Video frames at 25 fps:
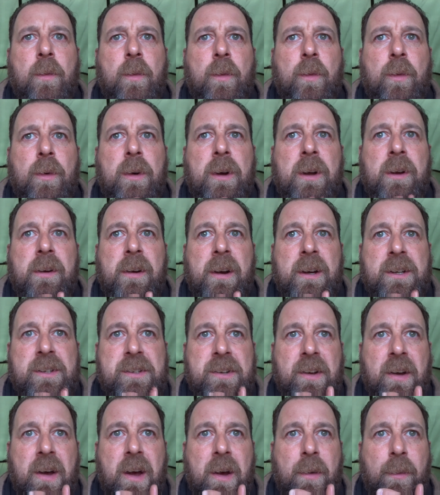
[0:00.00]
Where
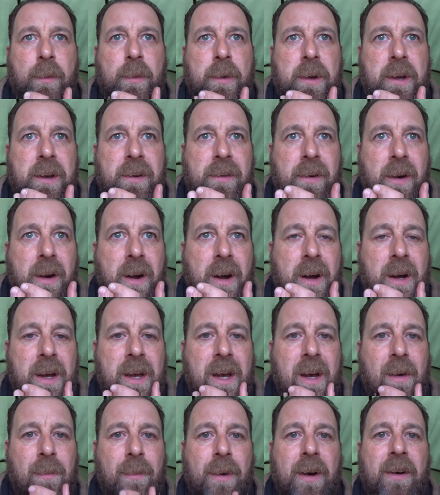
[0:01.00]
I
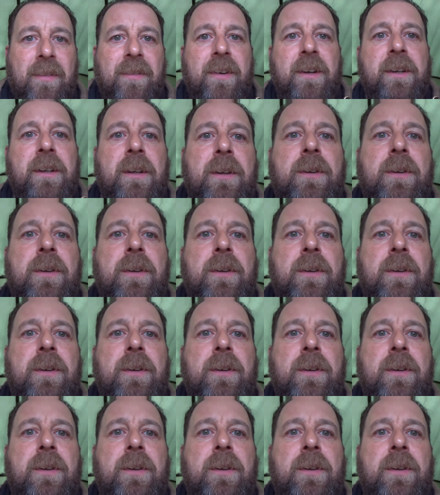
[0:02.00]
am, I've had a